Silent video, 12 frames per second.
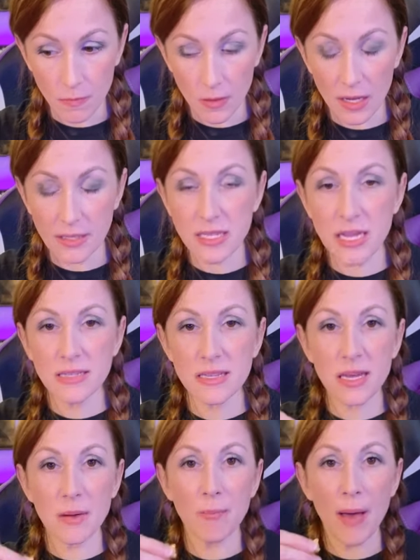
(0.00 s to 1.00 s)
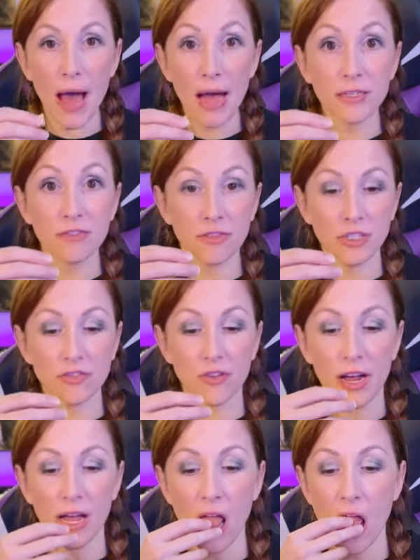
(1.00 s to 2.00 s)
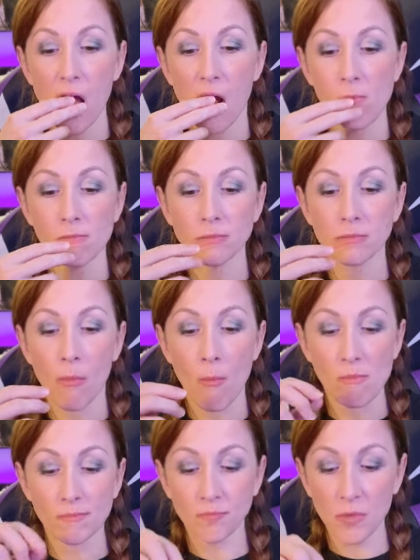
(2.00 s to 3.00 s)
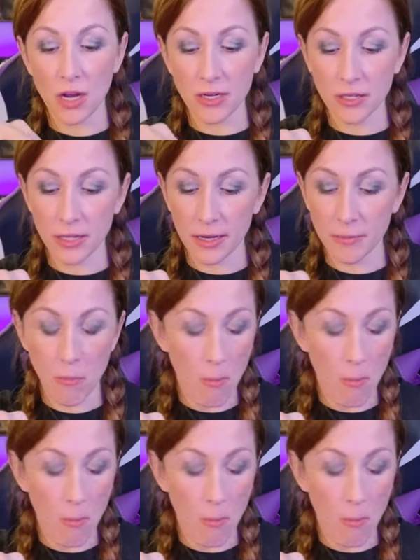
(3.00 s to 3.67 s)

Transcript: It tastes like a bagged french fry. Not gonna lie,